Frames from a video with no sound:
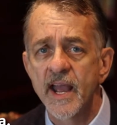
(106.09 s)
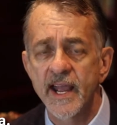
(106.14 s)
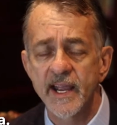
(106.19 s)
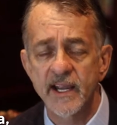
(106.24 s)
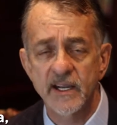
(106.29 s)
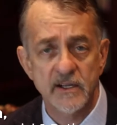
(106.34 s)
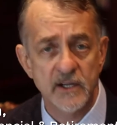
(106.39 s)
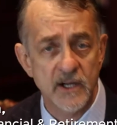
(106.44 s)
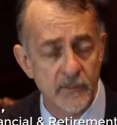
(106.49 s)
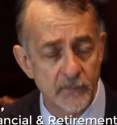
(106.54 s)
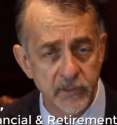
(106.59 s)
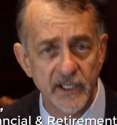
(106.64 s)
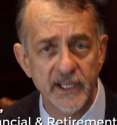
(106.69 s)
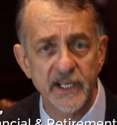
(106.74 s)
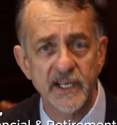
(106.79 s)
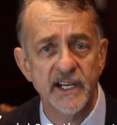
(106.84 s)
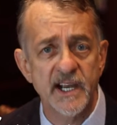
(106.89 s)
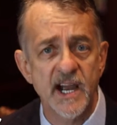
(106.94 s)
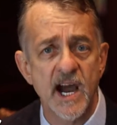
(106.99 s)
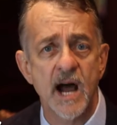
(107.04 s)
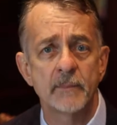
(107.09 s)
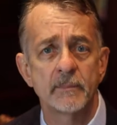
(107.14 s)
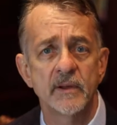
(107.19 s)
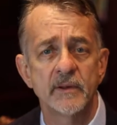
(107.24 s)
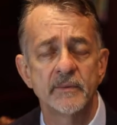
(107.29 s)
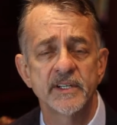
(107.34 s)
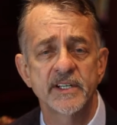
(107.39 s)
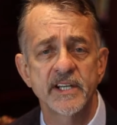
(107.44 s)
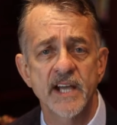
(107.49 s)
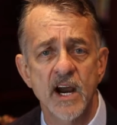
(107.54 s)
a completely
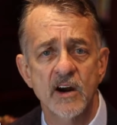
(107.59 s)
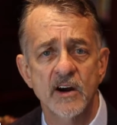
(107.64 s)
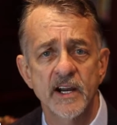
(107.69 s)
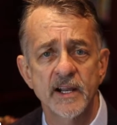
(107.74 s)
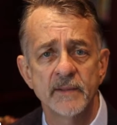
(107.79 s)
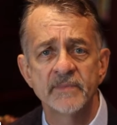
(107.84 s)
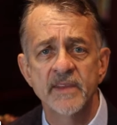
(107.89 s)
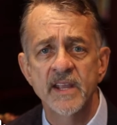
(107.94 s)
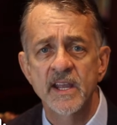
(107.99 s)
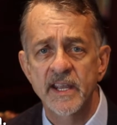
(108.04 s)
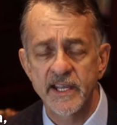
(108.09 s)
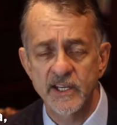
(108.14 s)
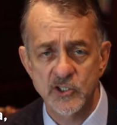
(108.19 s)
complimentary